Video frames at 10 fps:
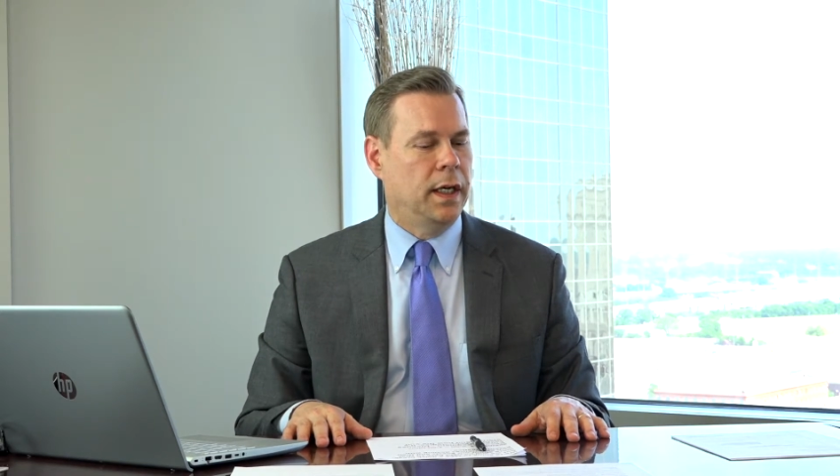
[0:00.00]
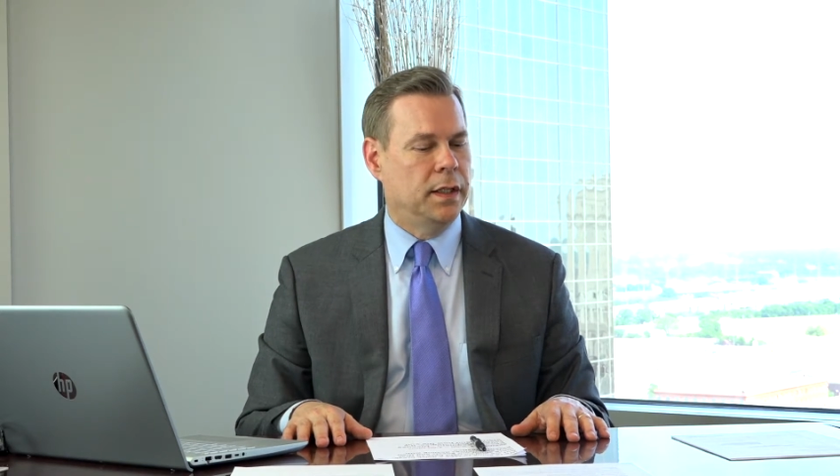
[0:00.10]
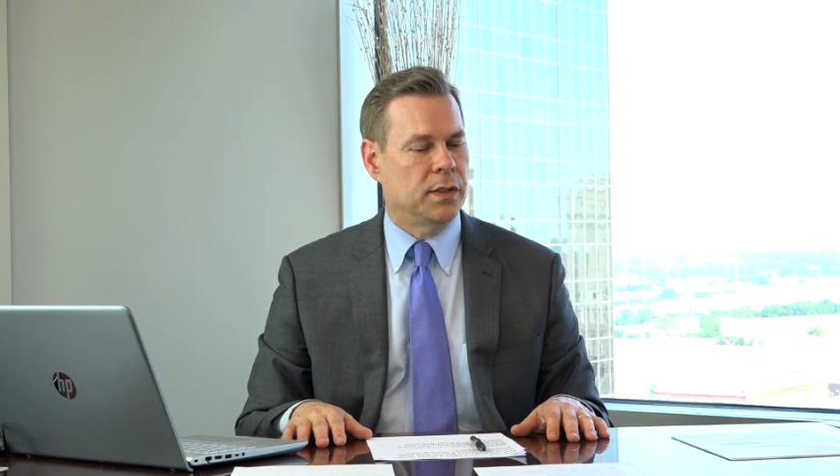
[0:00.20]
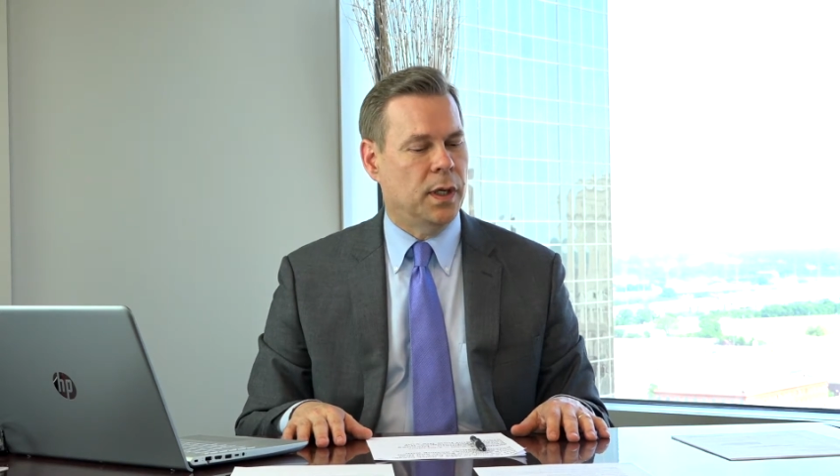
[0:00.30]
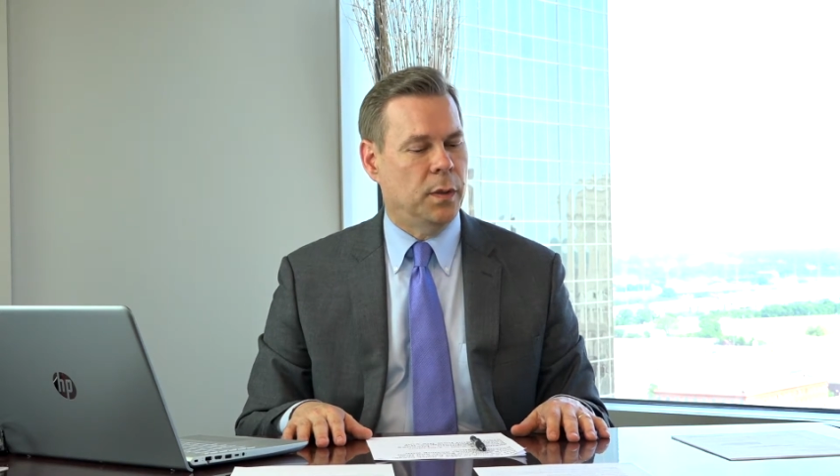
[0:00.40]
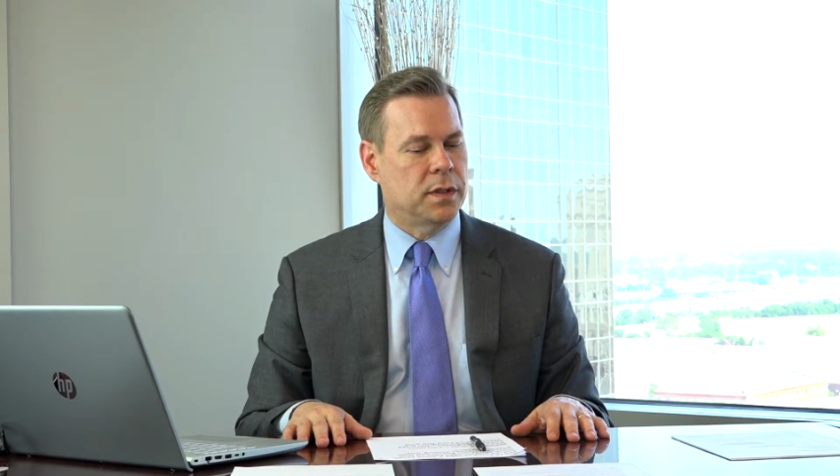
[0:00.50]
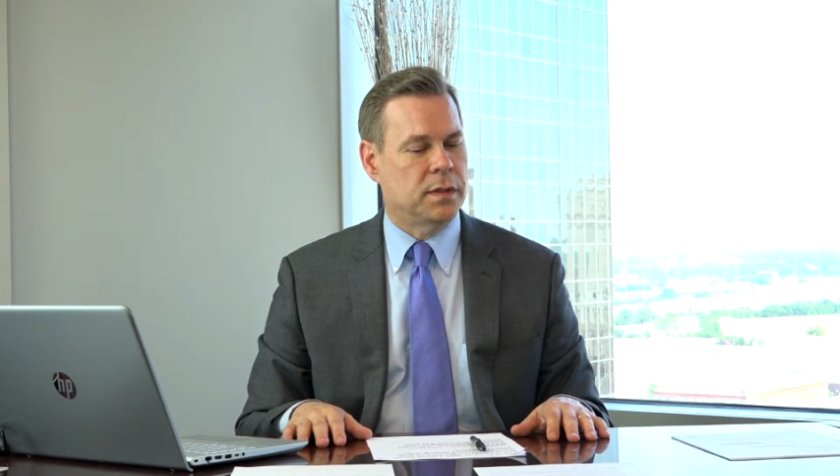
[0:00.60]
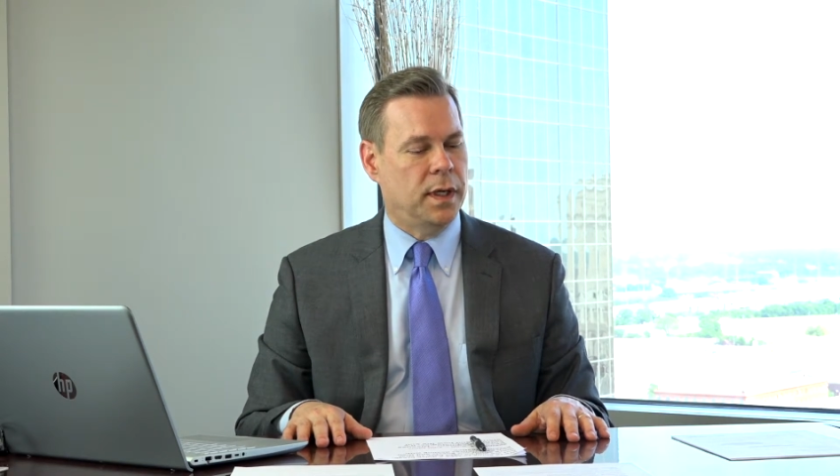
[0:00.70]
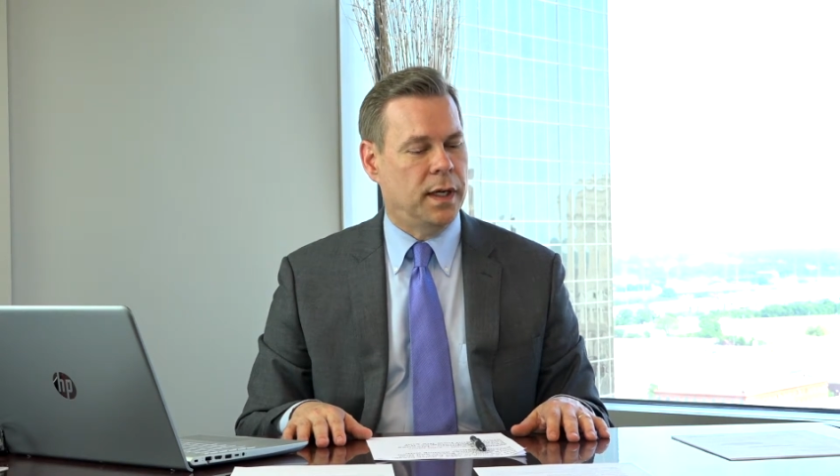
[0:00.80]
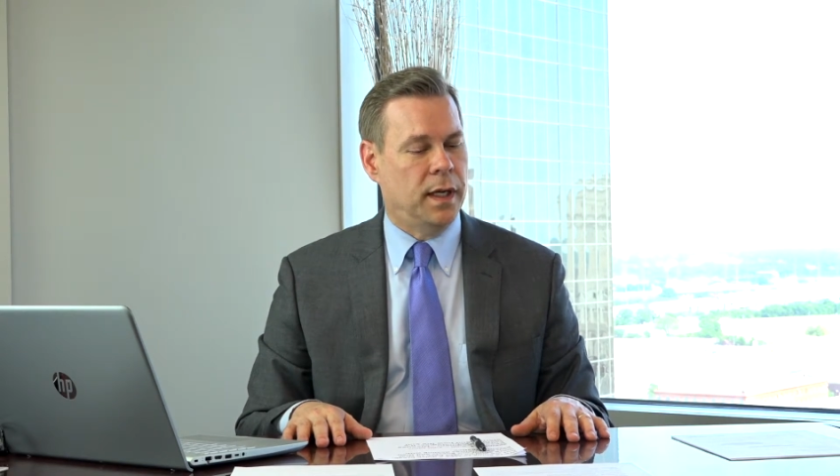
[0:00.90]
and so
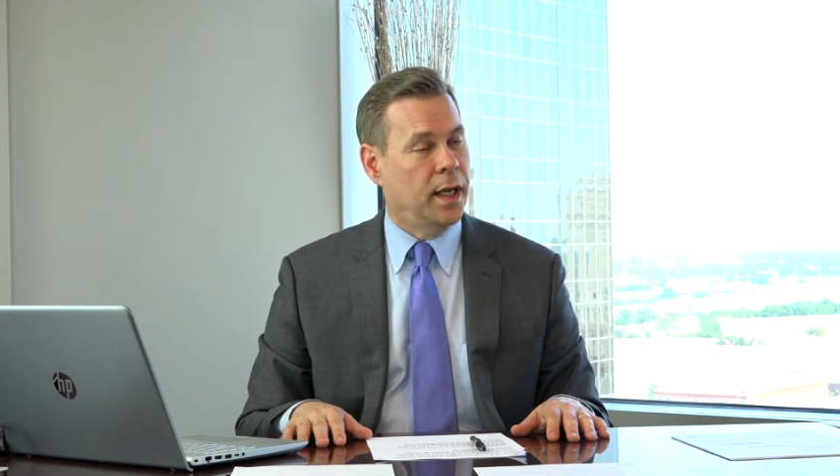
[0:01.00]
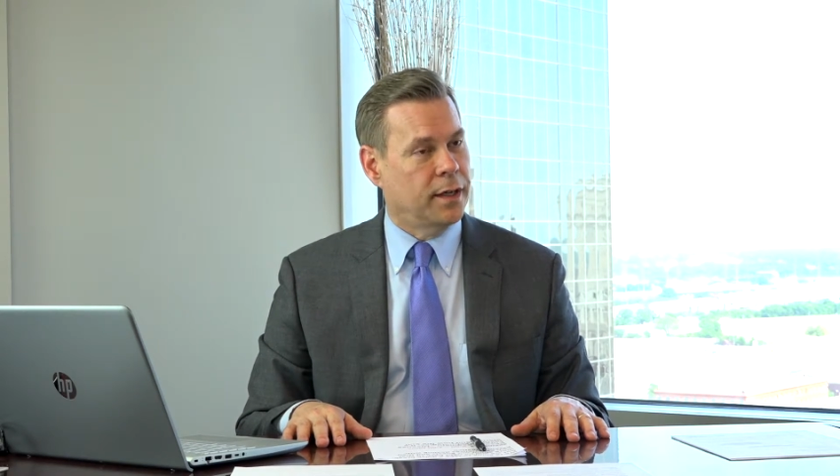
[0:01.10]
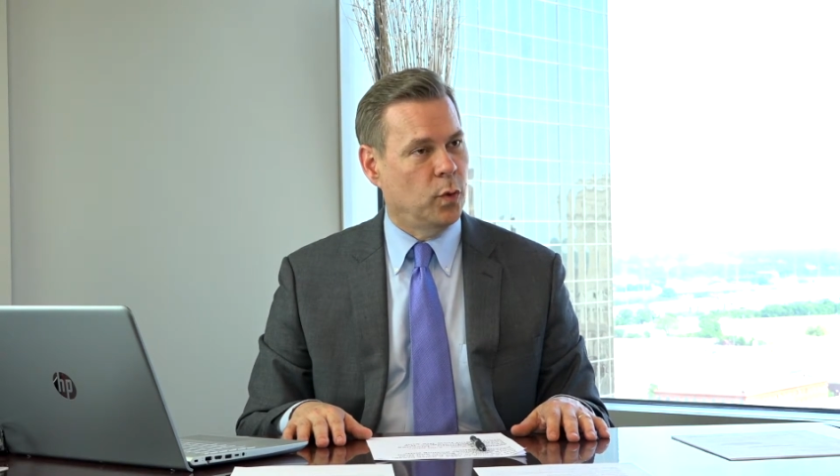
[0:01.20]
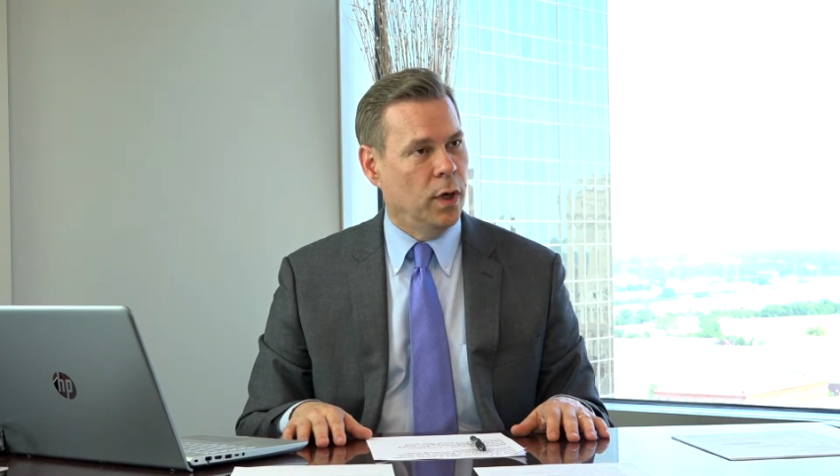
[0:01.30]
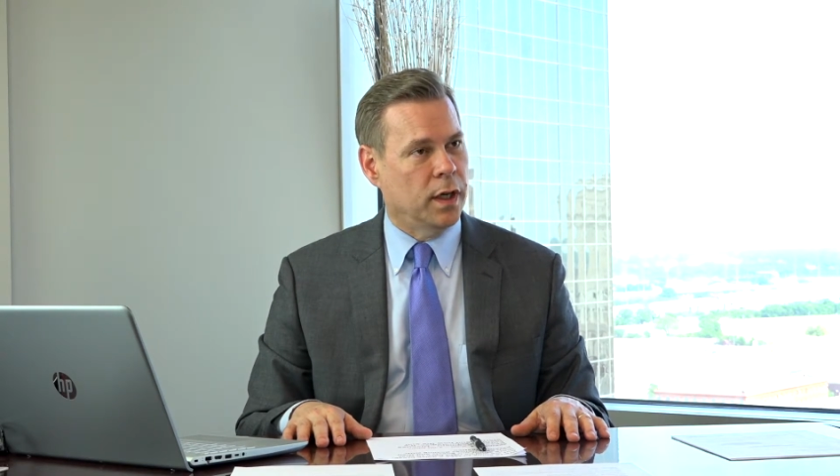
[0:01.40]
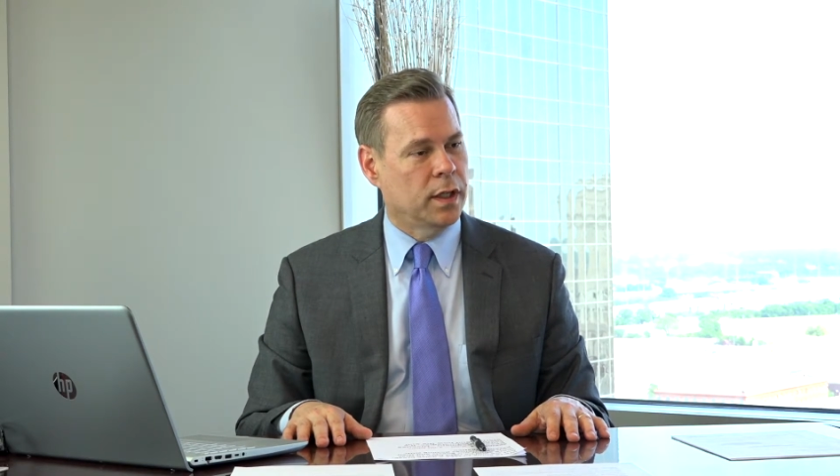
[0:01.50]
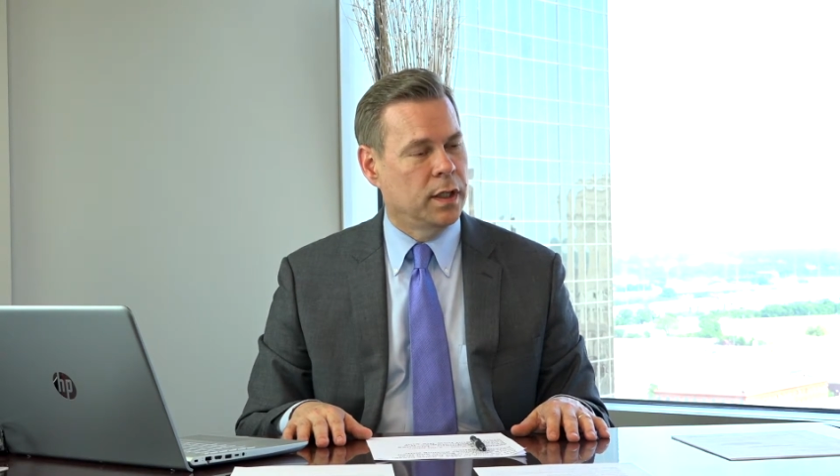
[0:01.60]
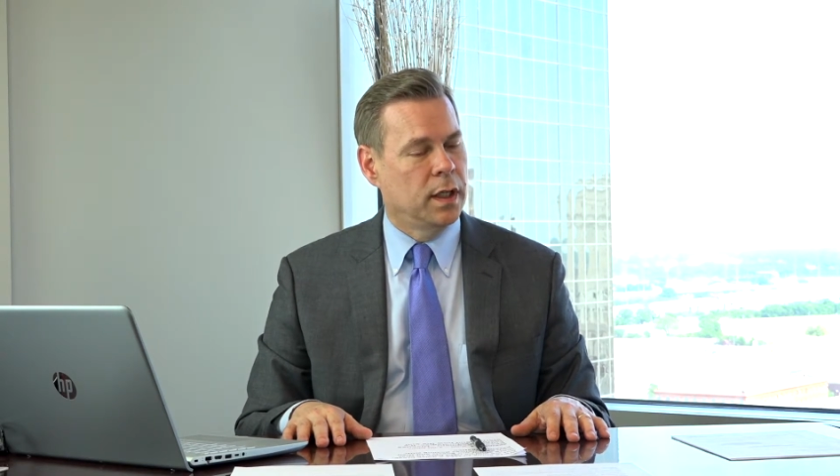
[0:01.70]
it's a lot of work.